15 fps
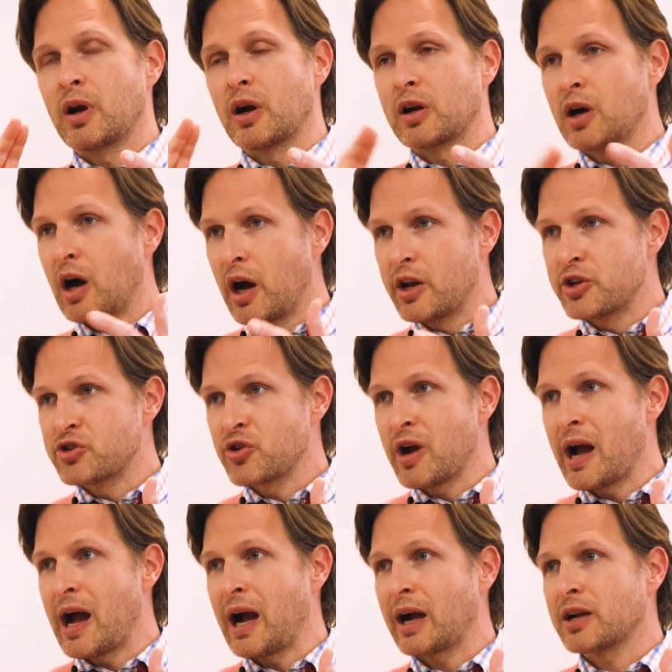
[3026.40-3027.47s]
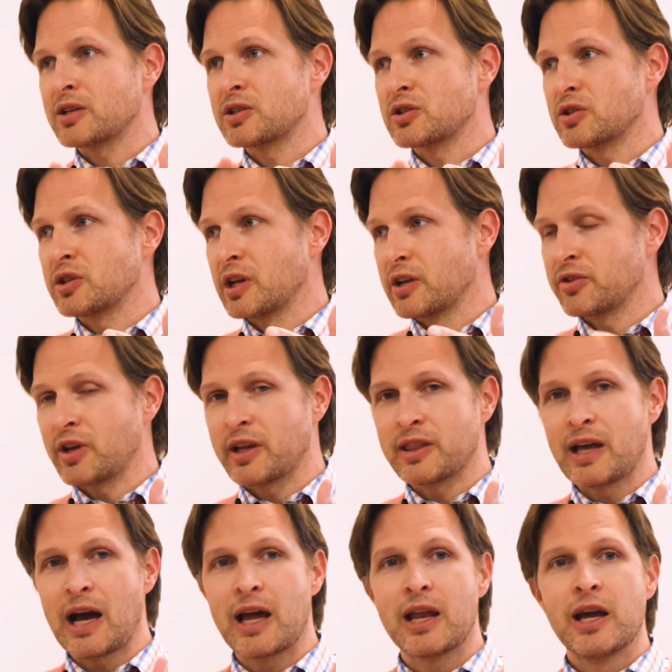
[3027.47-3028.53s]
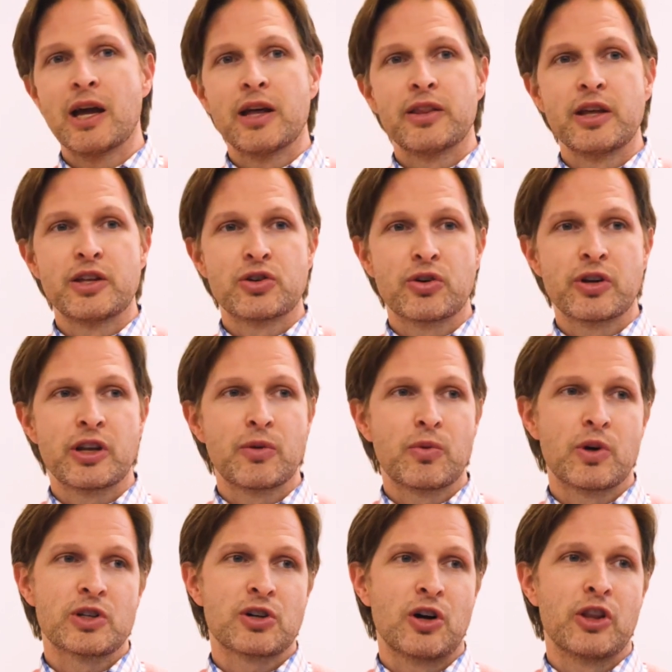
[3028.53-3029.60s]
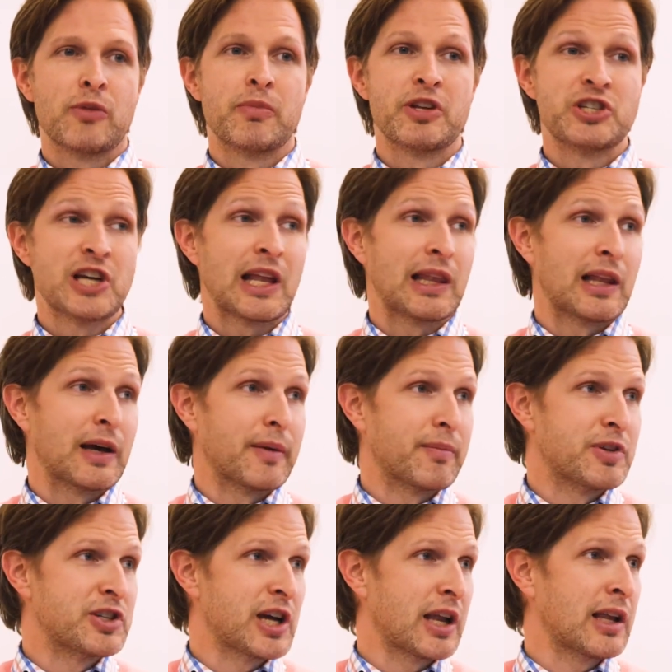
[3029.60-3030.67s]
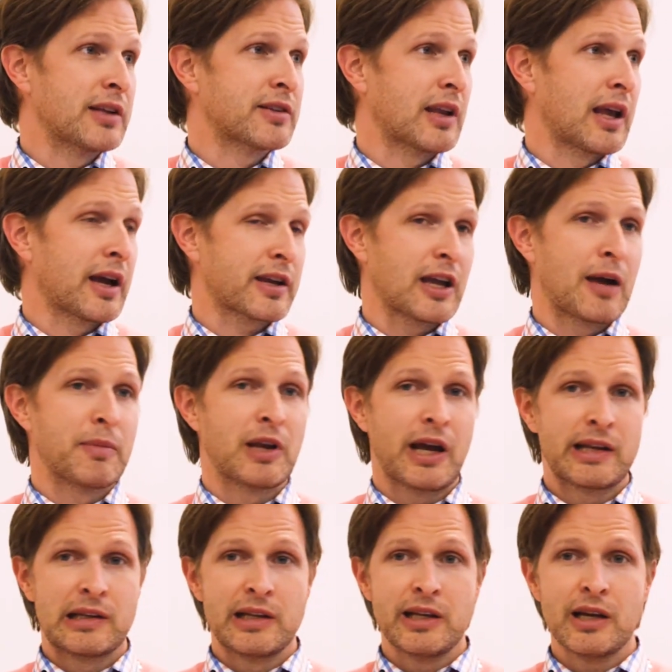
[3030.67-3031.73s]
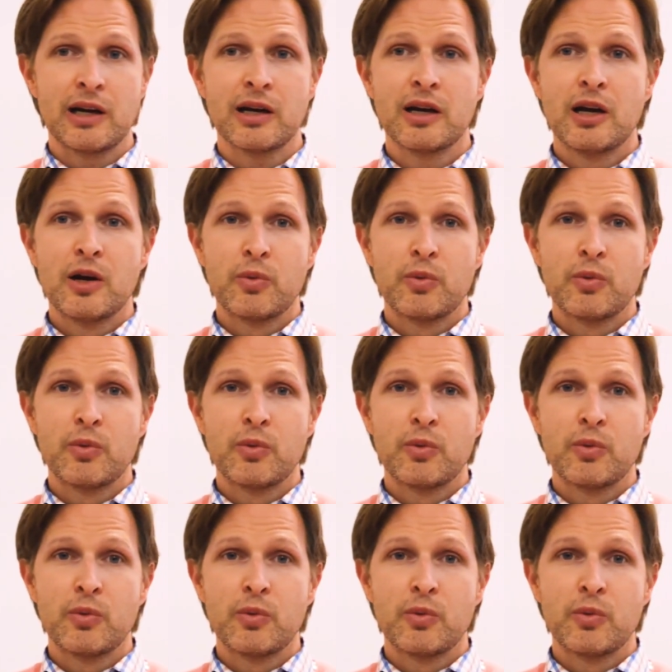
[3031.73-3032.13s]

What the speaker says: contracts, things like that, they turned it into what's called the Majalla al-Ahkam al-Adliya,